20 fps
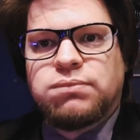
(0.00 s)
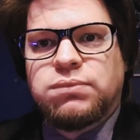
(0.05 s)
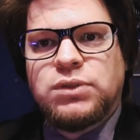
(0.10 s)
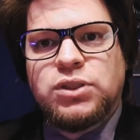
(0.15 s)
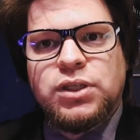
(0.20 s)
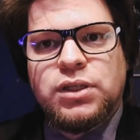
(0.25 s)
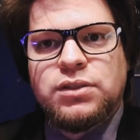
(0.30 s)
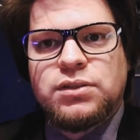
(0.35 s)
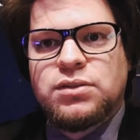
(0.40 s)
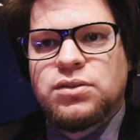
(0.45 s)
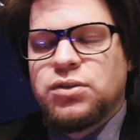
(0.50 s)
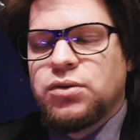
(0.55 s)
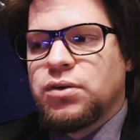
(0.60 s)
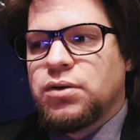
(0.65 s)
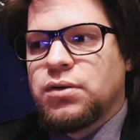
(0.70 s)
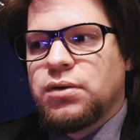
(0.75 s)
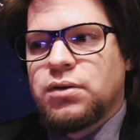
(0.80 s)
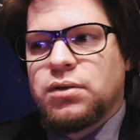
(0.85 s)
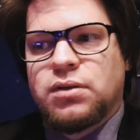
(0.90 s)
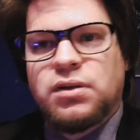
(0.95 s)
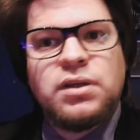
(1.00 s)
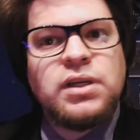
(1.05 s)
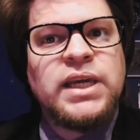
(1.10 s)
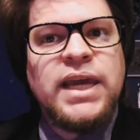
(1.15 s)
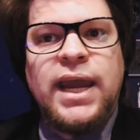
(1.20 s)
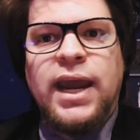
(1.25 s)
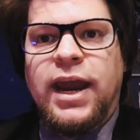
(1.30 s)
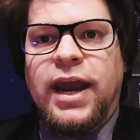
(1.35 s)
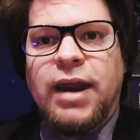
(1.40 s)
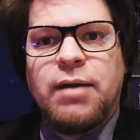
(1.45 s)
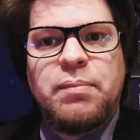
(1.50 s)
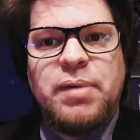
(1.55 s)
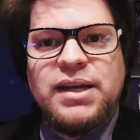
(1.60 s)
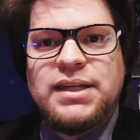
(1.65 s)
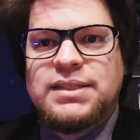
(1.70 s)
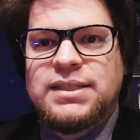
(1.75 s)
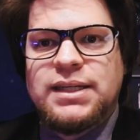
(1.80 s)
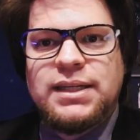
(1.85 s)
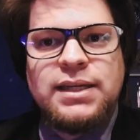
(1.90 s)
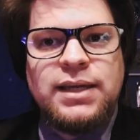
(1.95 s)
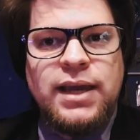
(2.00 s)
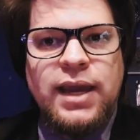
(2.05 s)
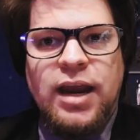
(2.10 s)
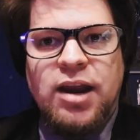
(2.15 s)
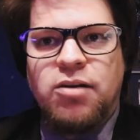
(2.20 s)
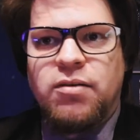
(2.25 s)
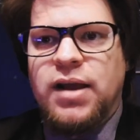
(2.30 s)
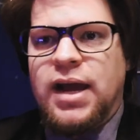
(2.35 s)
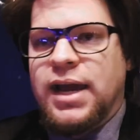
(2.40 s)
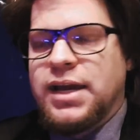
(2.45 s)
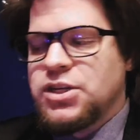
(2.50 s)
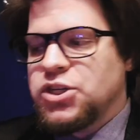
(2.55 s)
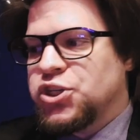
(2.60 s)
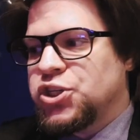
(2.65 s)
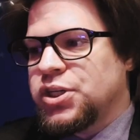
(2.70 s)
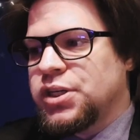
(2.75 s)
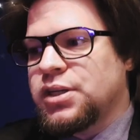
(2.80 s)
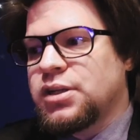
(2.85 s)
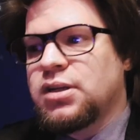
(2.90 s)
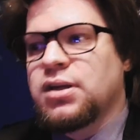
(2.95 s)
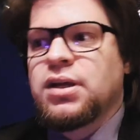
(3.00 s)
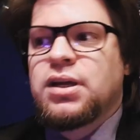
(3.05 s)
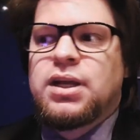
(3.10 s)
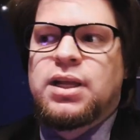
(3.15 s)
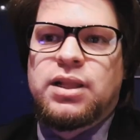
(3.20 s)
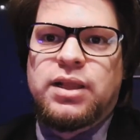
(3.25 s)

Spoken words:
just, you know, care, basic care, hygiene,